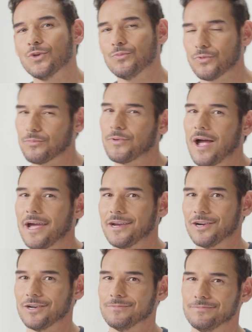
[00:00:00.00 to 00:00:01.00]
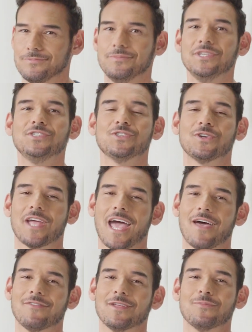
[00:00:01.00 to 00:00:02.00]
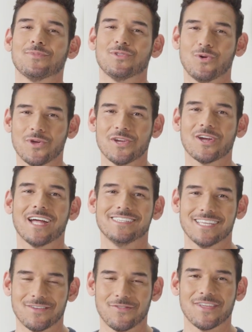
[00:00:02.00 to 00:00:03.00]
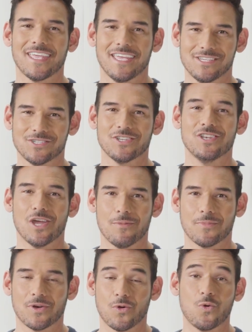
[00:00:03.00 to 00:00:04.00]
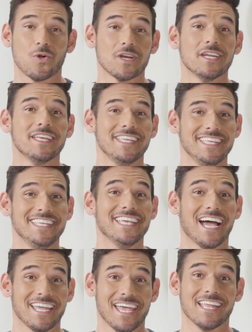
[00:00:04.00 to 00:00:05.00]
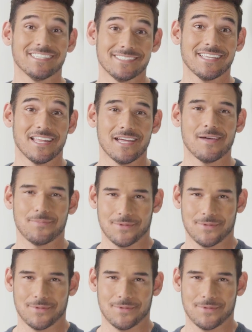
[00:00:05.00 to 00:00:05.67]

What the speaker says: proprietor, be sure to have an employer identification number, or EIN, set up.